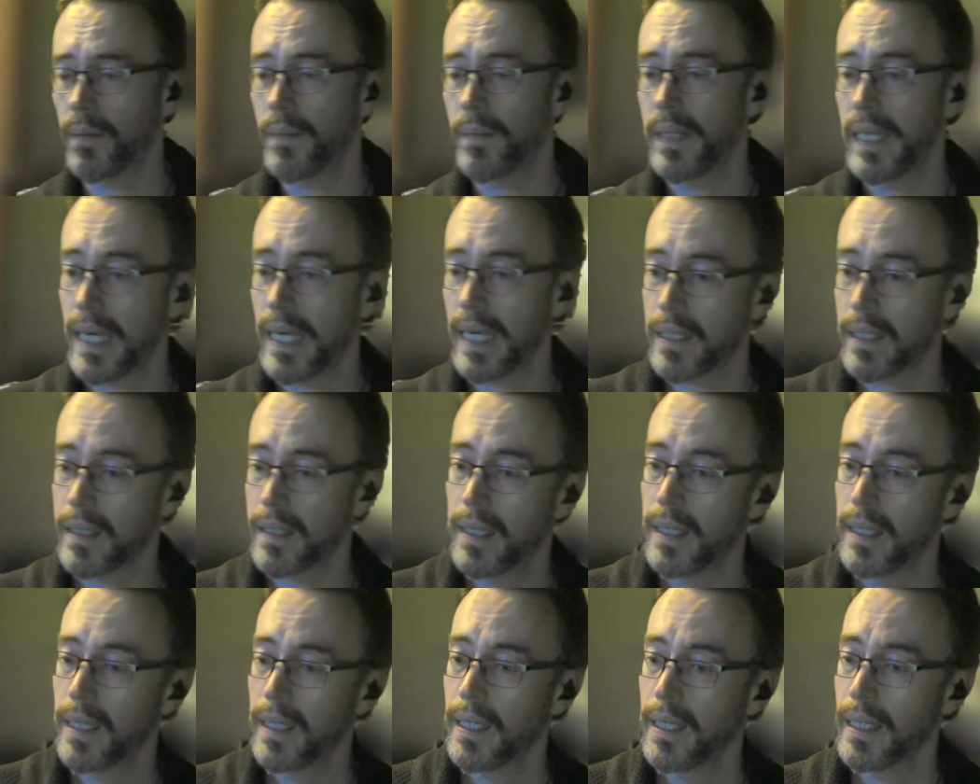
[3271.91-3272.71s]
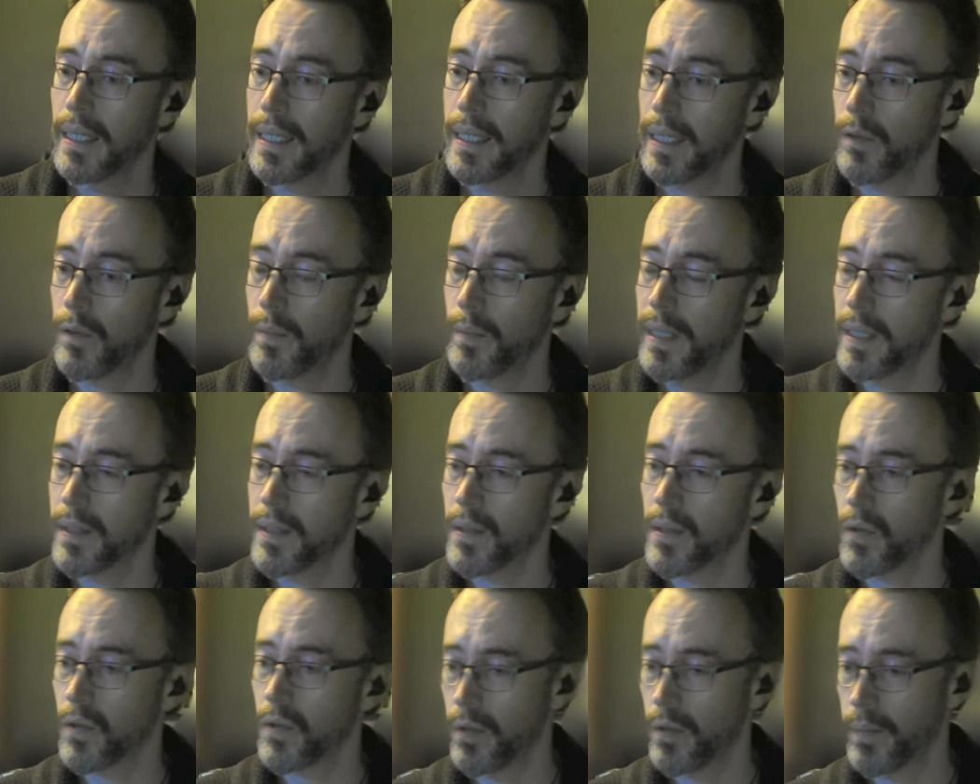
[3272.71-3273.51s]
Yes, there will be an
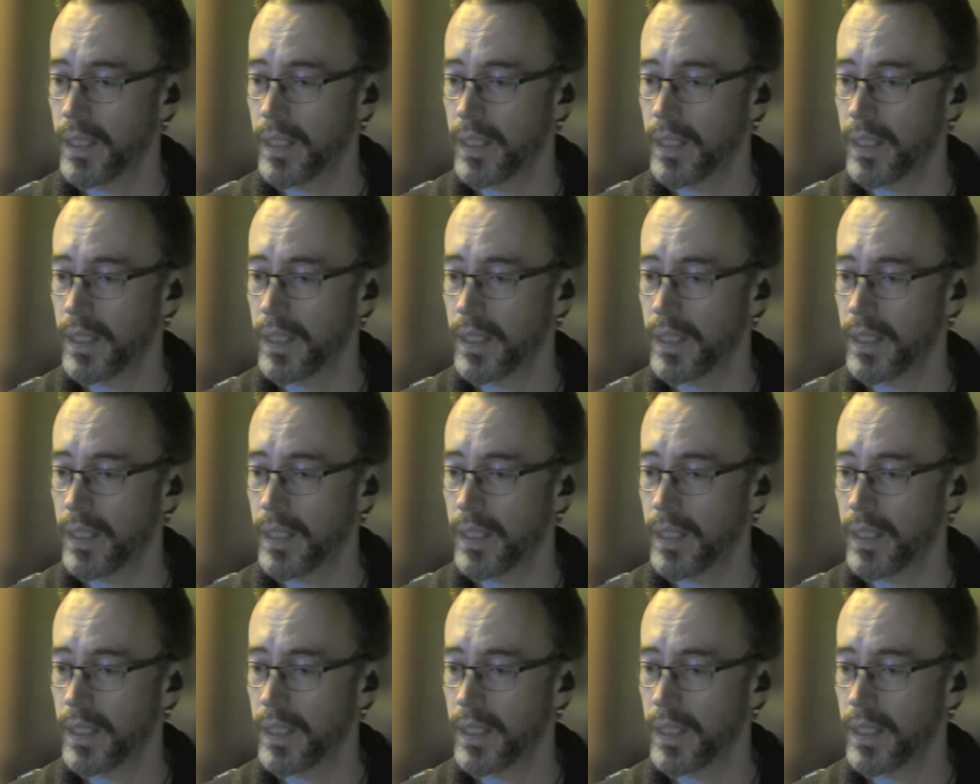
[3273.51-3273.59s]
installment